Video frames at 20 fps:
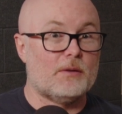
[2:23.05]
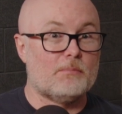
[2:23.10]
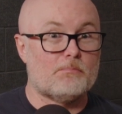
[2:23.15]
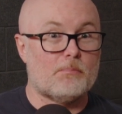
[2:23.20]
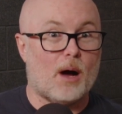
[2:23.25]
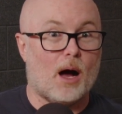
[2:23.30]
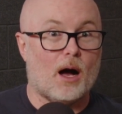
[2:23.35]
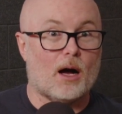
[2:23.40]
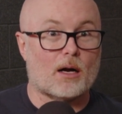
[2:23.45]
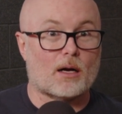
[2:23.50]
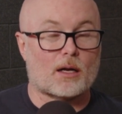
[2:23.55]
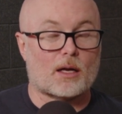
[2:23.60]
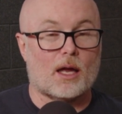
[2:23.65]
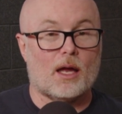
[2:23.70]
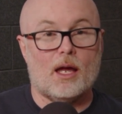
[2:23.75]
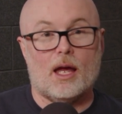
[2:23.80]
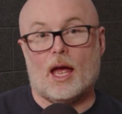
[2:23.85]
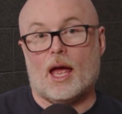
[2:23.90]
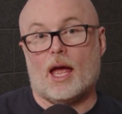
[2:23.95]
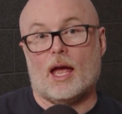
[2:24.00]
mug,
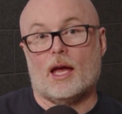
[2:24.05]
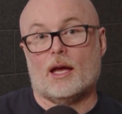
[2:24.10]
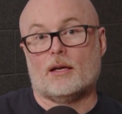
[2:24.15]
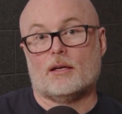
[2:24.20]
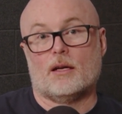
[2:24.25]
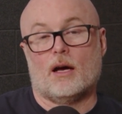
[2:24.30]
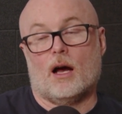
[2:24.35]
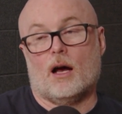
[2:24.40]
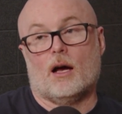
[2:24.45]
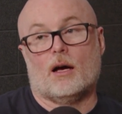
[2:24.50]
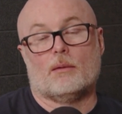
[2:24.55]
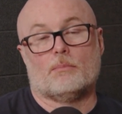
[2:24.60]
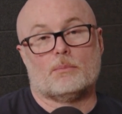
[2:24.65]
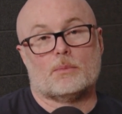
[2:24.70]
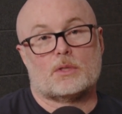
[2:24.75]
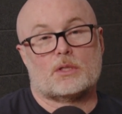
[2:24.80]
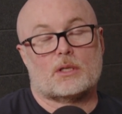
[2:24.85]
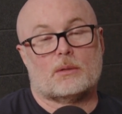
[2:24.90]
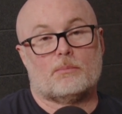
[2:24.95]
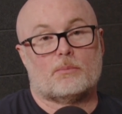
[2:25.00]
and
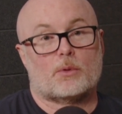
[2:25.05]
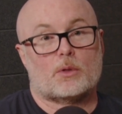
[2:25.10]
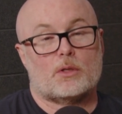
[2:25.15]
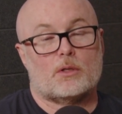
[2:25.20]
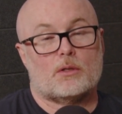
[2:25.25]
some